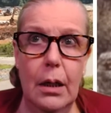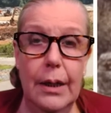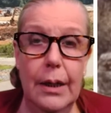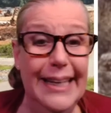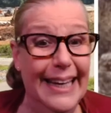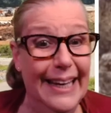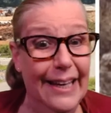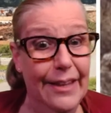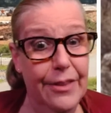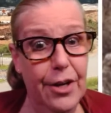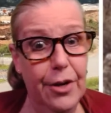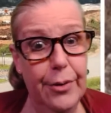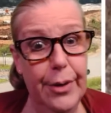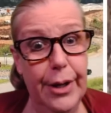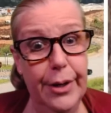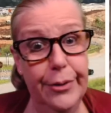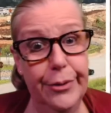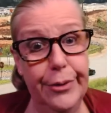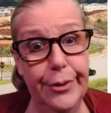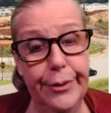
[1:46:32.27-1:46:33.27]
yeah, they're
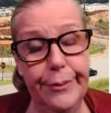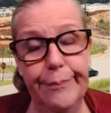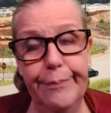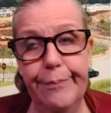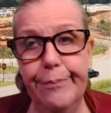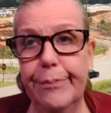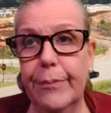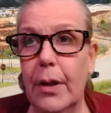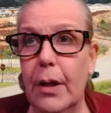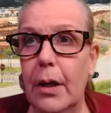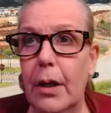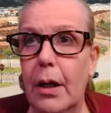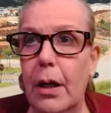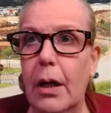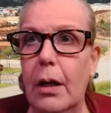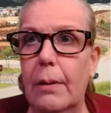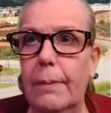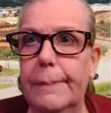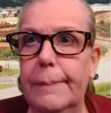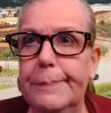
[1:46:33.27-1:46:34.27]
out there.
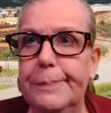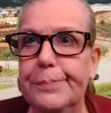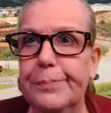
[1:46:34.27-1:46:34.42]
Um,